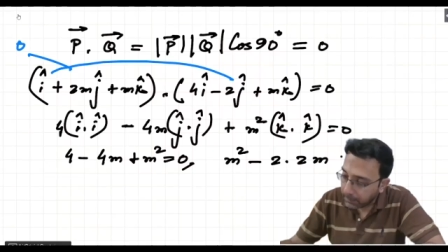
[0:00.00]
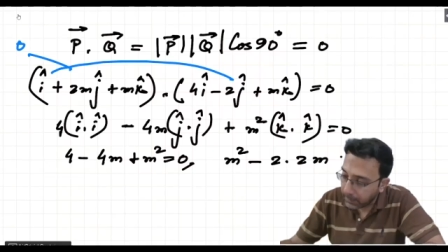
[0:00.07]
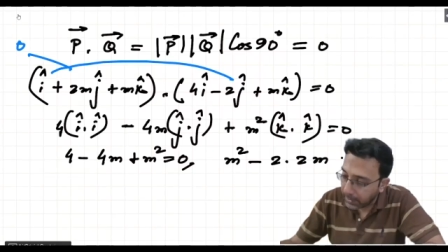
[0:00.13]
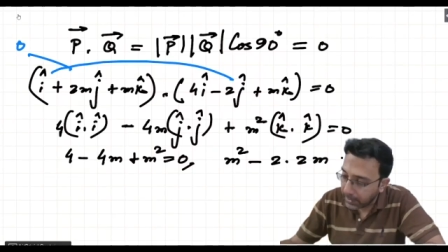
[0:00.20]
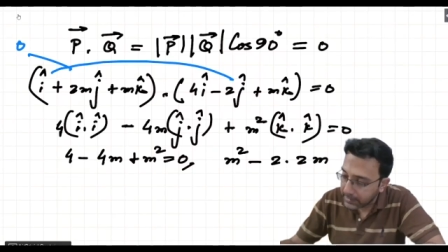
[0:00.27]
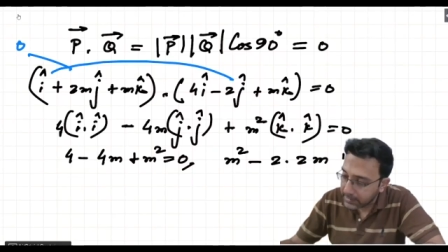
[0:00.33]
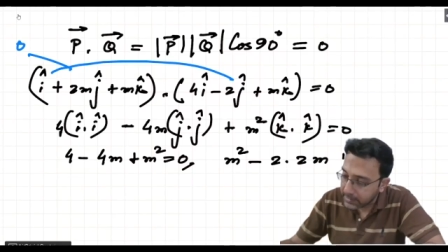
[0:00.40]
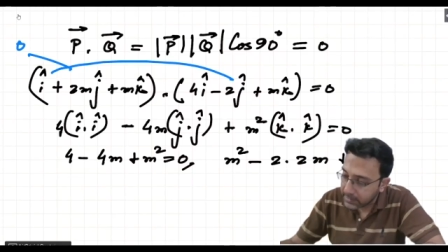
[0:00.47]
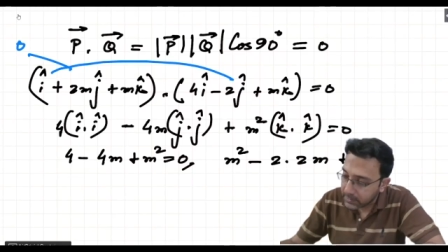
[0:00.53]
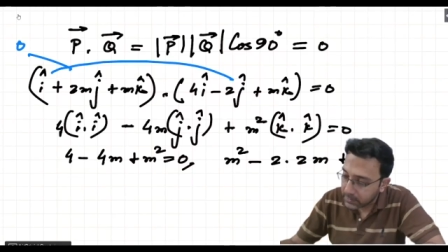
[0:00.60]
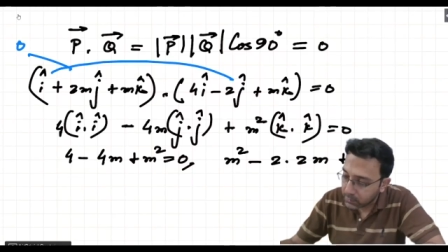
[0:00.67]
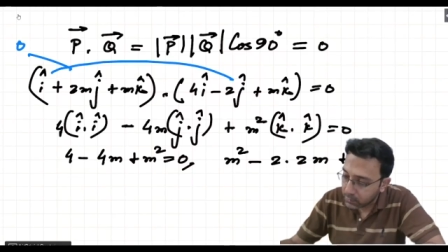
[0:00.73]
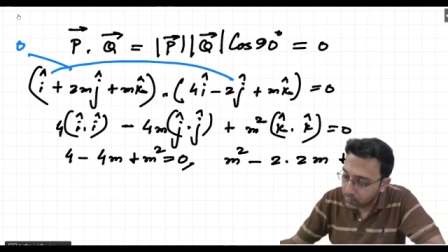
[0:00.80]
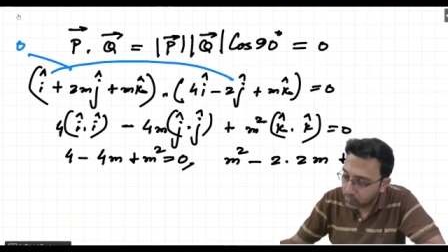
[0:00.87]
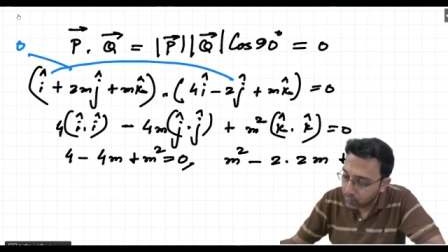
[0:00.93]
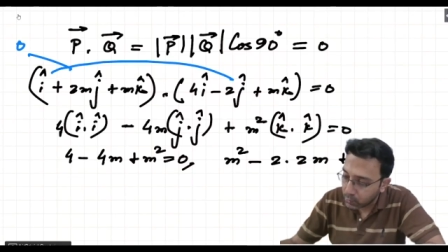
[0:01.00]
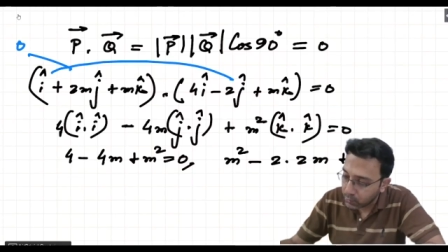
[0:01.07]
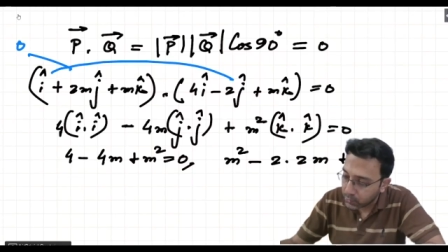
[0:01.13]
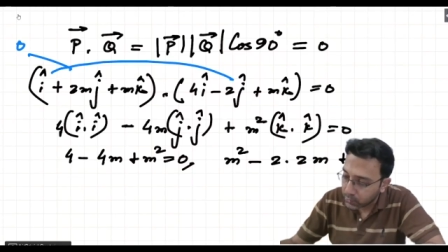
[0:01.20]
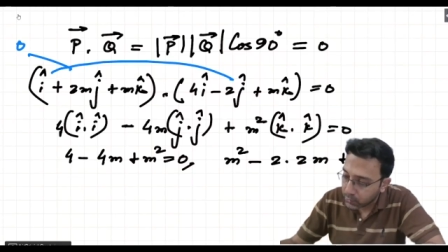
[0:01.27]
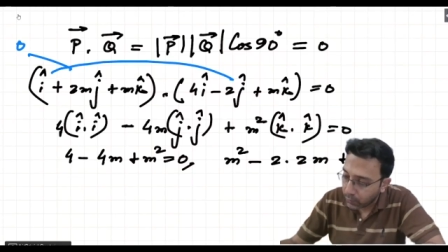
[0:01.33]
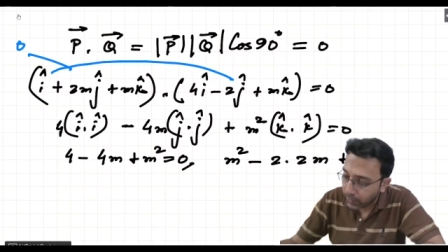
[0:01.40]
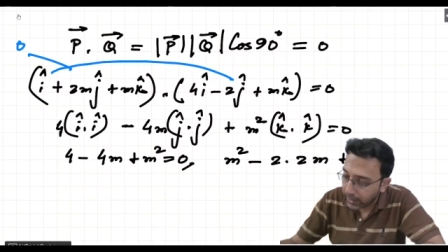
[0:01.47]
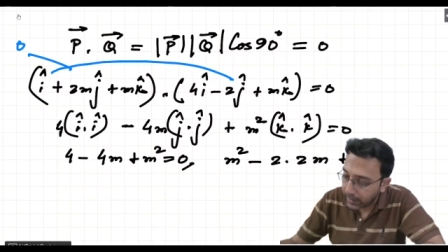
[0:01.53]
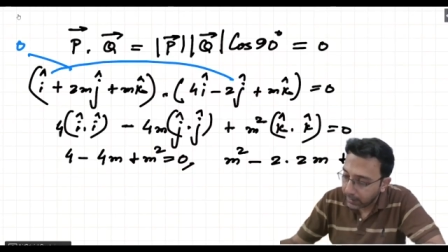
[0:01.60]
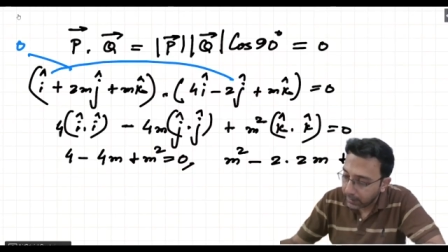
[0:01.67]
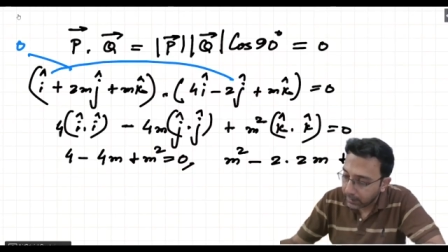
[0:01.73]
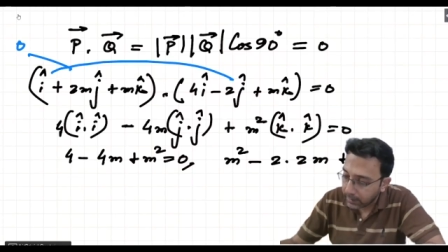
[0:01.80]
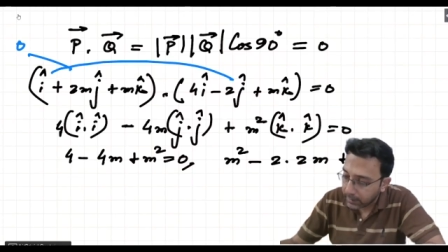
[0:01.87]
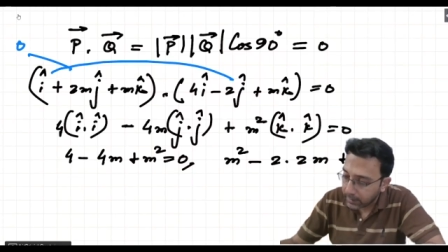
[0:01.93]
plus 2 square
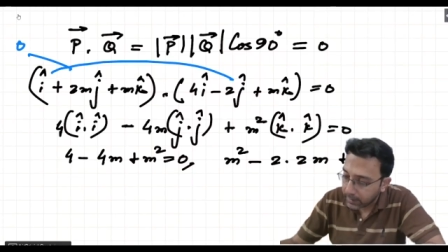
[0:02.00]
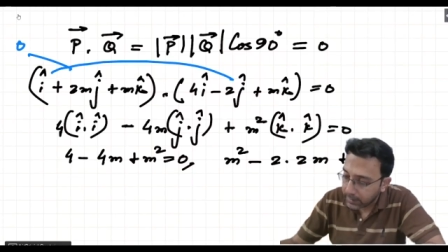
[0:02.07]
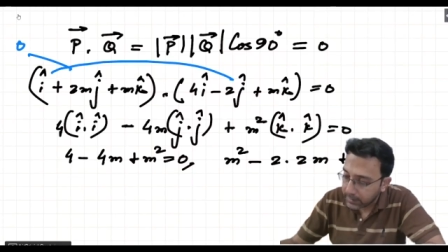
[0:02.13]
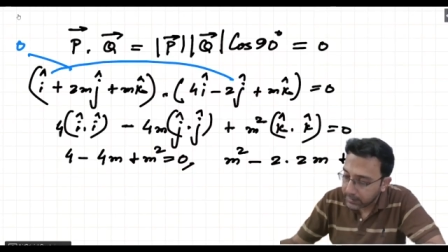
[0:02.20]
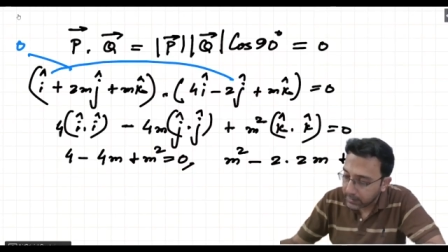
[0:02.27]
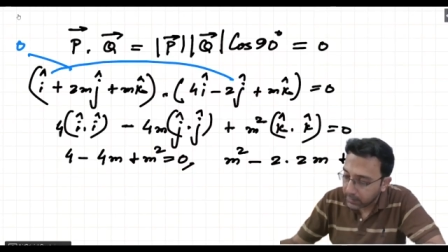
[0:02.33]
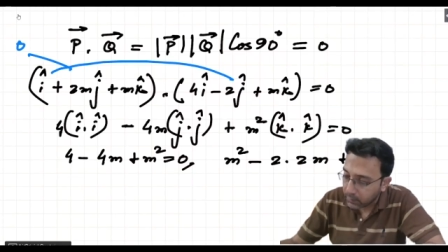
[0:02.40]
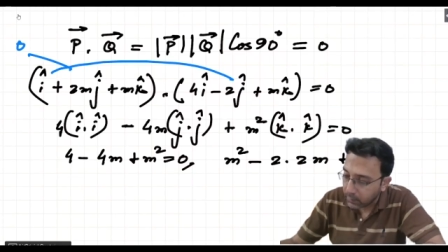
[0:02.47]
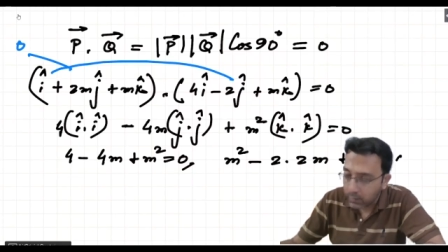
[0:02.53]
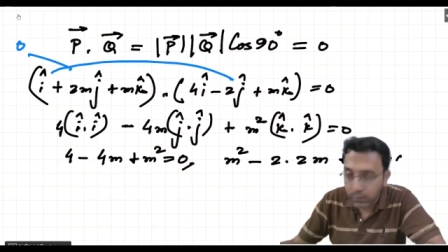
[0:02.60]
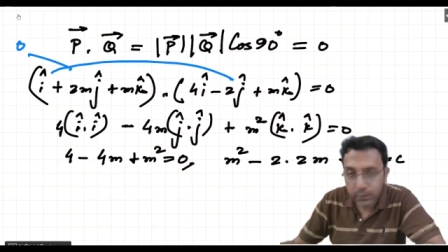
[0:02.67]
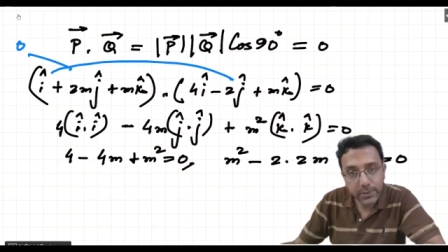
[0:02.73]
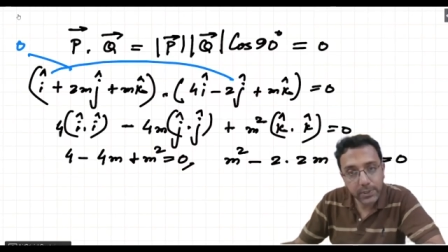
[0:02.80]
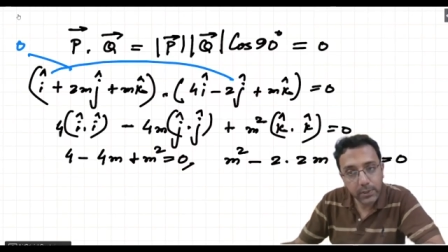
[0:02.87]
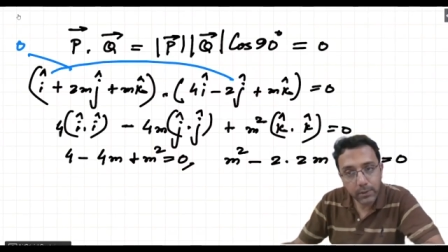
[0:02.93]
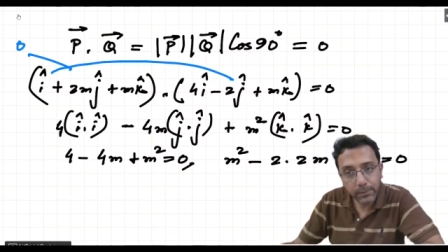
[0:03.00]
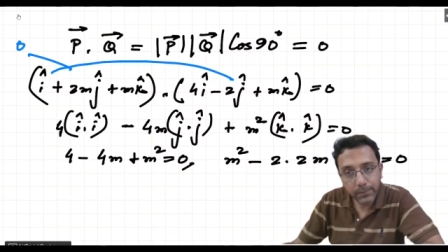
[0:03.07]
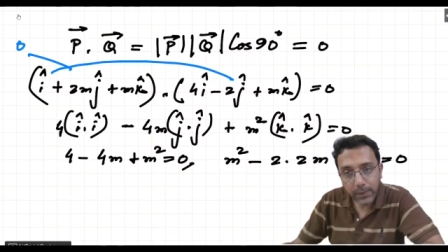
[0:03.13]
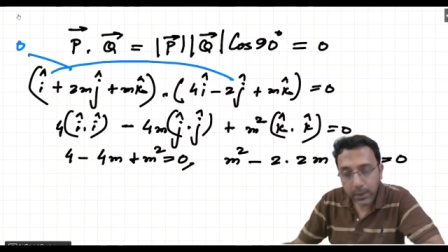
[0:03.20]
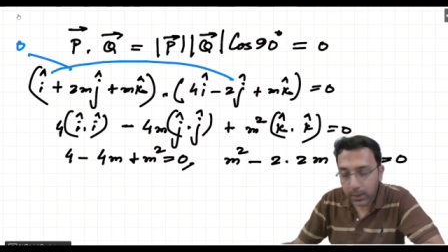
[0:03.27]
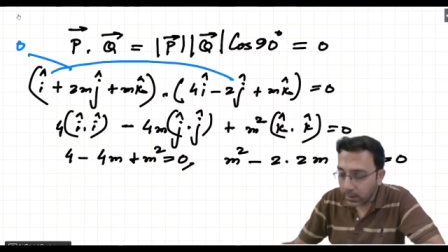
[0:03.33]
is equal to 0.